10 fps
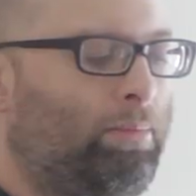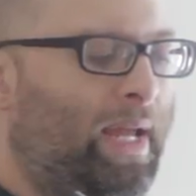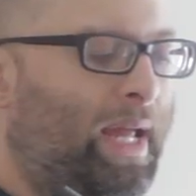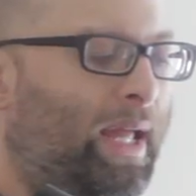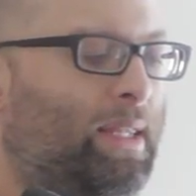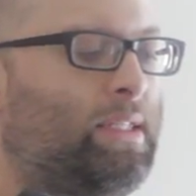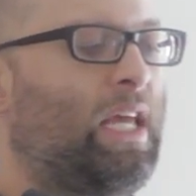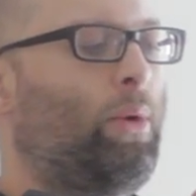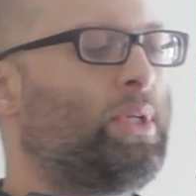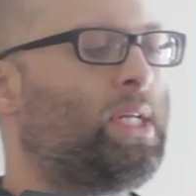my
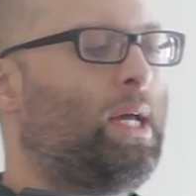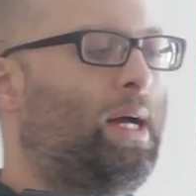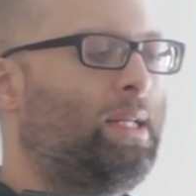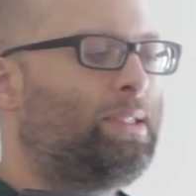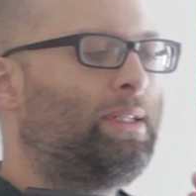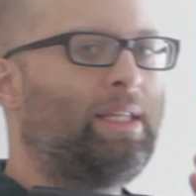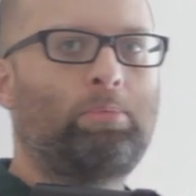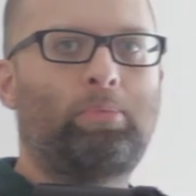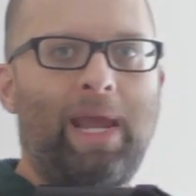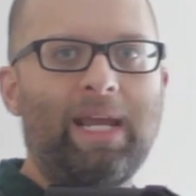headset was constantly
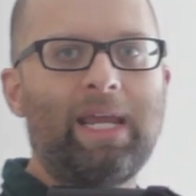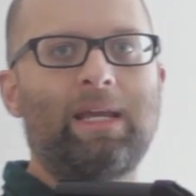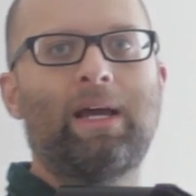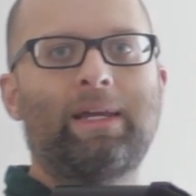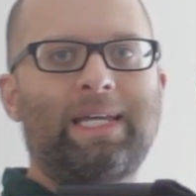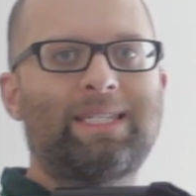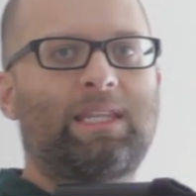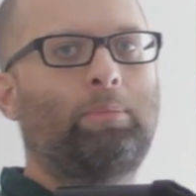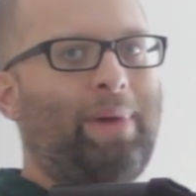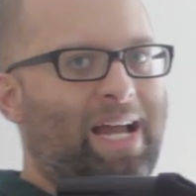banging against
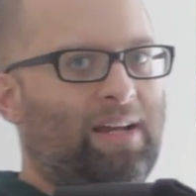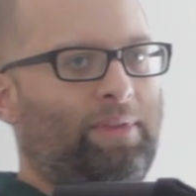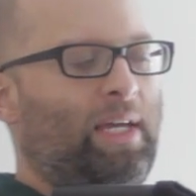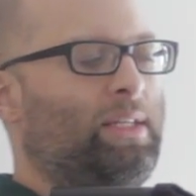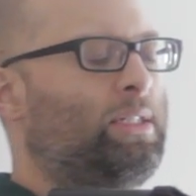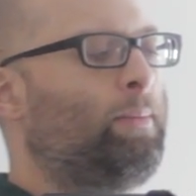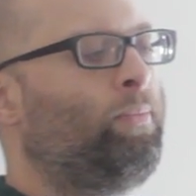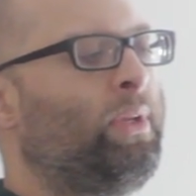the back of this.